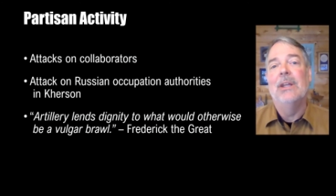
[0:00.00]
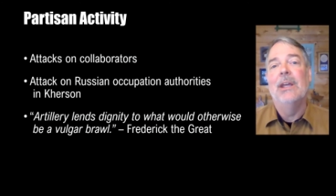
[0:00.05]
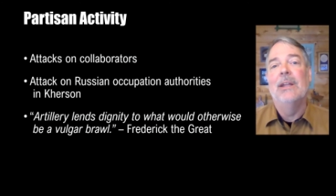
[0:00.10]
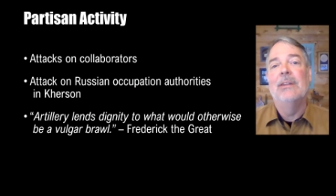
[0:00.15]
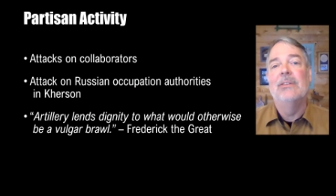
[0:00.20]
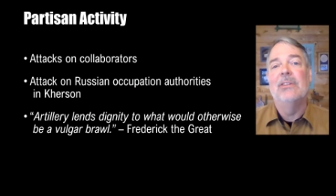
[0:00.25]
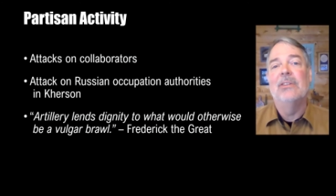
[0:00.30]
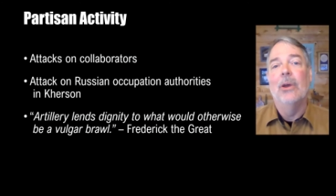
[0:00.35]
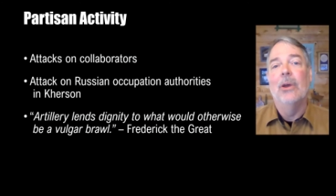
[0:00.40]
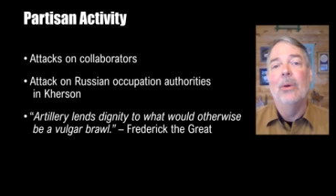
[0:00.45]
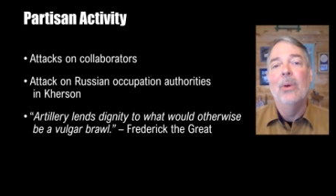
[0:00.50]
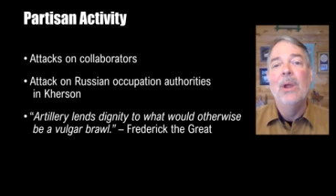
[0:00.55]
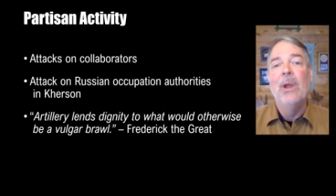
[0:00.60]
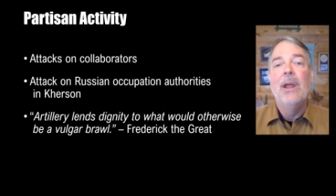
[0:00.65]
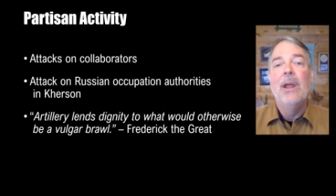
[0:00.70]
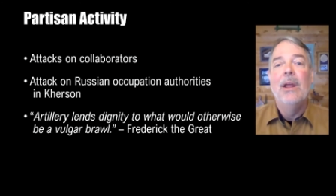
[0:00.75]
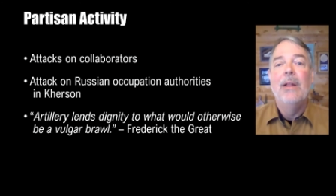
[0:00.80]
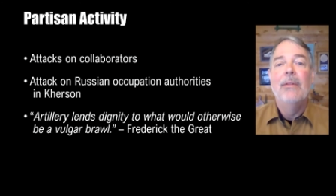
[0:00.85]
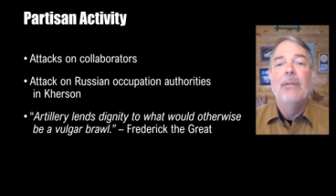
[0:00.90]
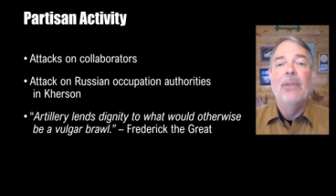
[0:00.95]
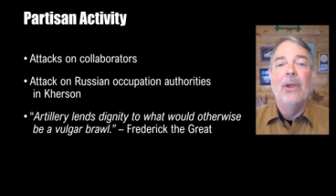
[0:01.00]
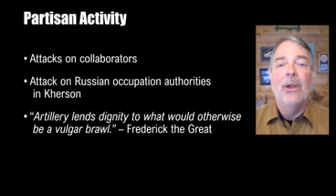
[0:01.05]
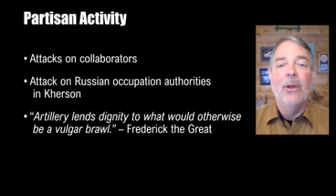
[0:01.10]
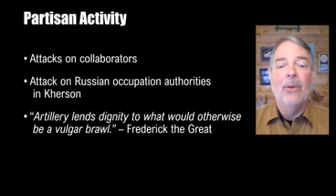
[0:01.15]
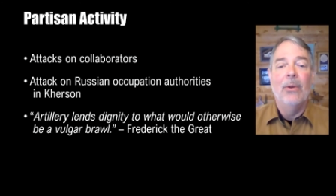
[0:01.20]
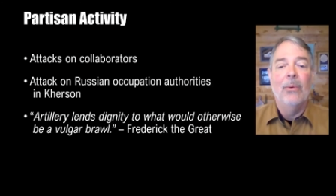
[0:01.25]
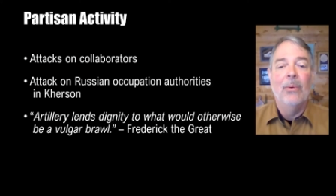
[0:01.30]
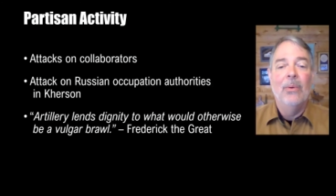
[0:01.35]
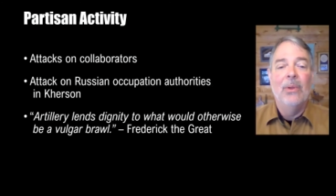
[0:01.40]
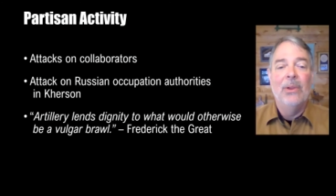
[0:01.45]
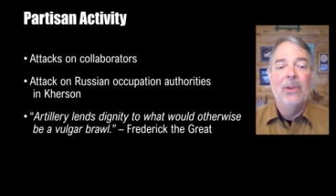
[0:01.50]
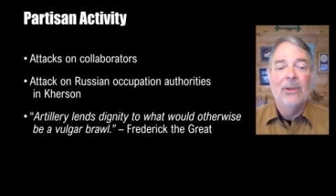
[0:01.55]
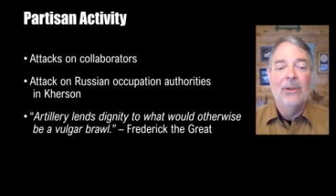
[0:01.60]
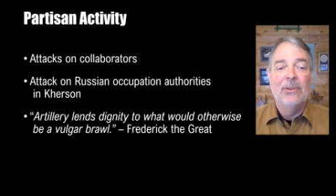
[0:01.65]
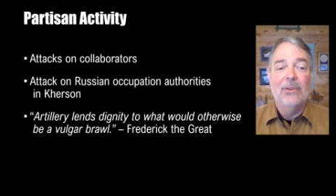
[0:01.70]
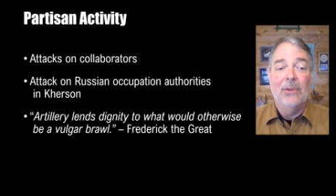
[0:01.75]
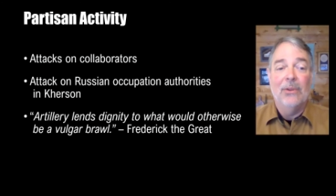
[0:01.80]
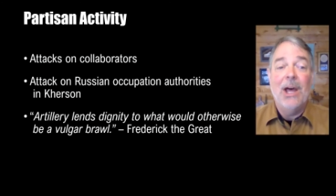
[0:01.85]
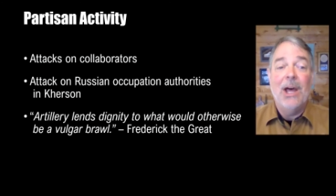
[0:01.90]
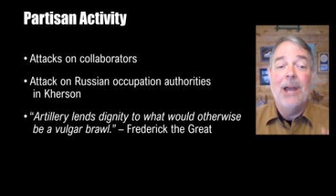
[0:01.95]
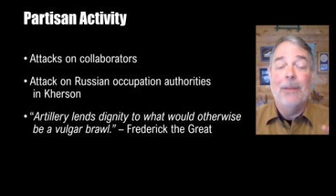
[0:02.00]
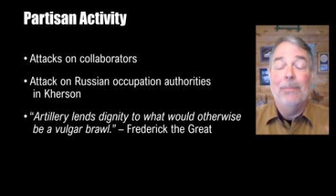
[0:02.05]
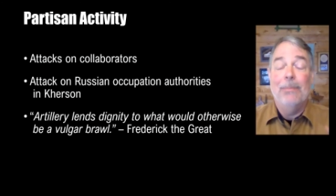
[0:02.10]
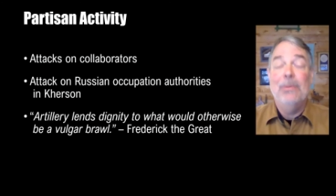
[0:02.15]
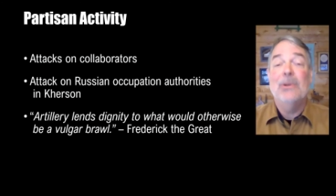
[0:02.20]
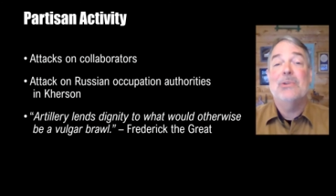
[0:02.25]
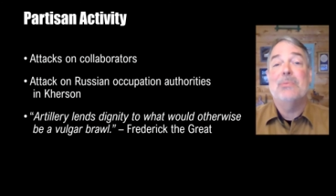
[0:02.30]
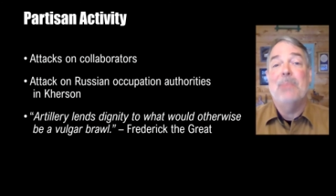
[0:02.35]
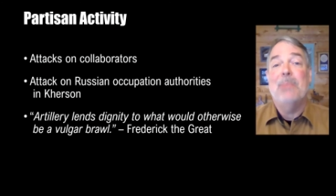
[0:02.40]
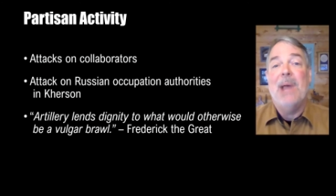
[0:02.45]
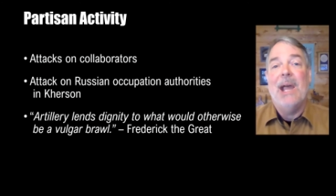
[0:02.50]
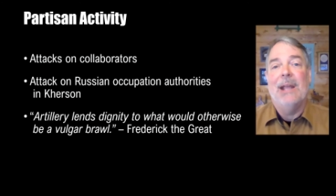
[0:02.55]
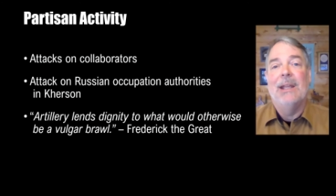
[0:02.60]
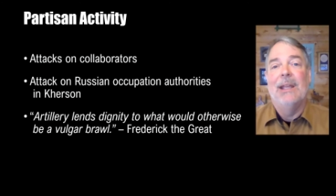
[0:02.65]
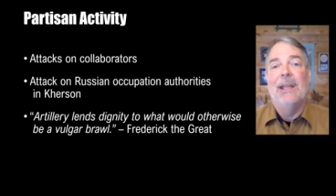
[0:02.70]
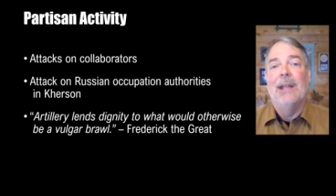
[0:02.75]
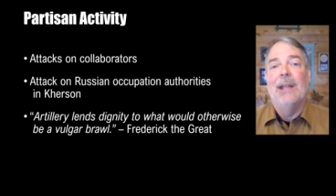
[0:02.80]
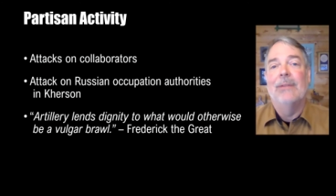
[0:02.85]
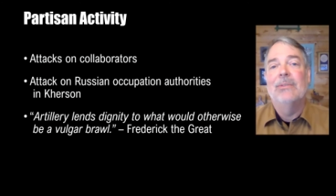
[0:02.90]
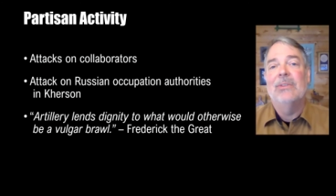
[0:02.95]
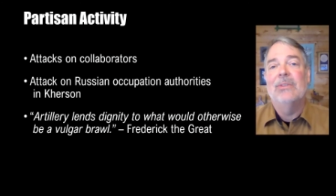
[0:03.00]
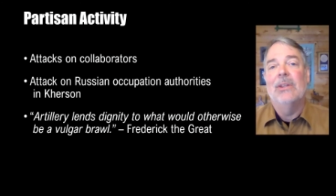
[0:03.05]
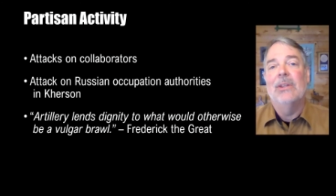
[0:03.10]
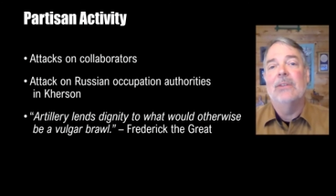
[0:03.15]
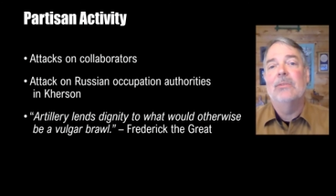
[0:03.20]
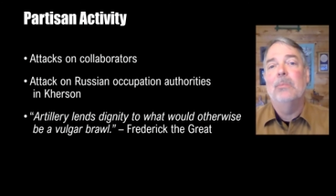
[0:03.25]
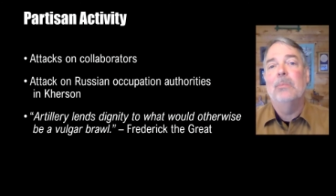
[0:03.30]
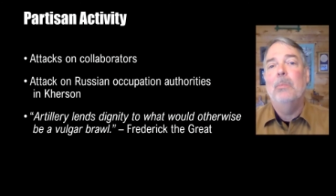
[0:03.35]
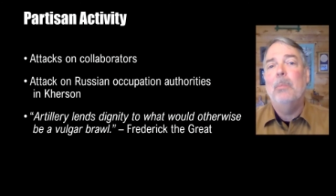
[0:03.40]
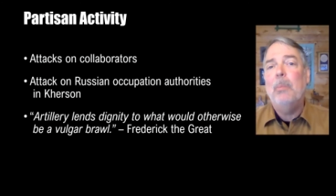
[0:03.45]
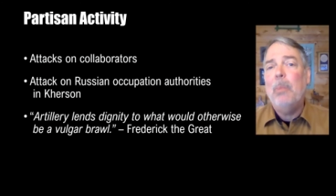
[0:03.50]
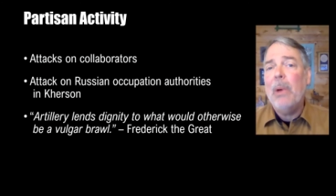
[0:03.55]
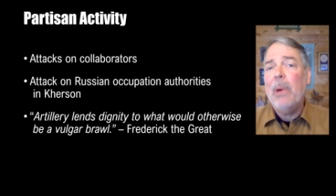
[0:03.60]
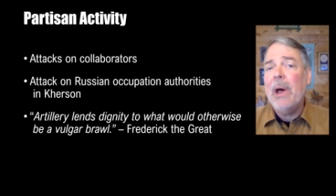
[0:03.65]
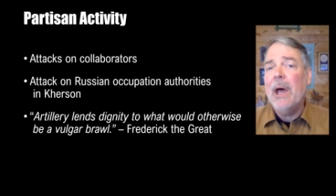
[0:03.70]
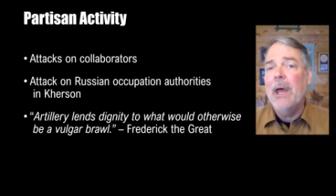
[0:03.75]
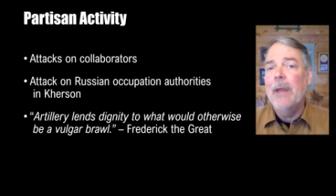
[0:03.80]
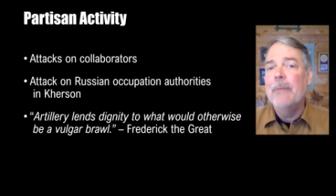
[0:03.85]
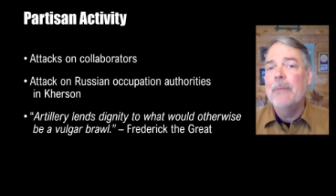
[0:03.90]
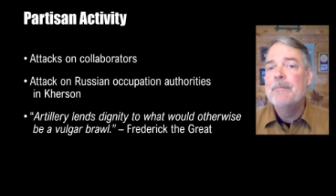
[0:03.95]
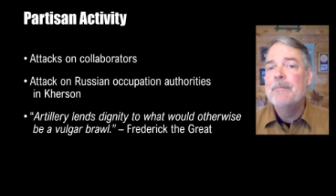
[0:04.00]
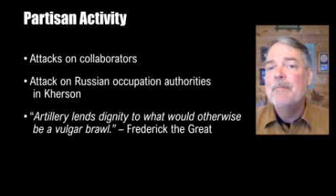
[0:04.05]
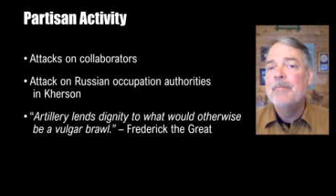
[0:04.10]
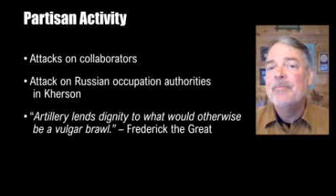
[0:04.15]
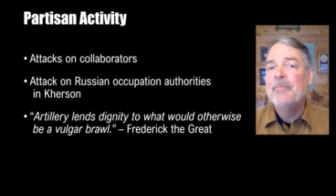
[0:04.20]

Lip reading: And so there's a lot of pushback against this. But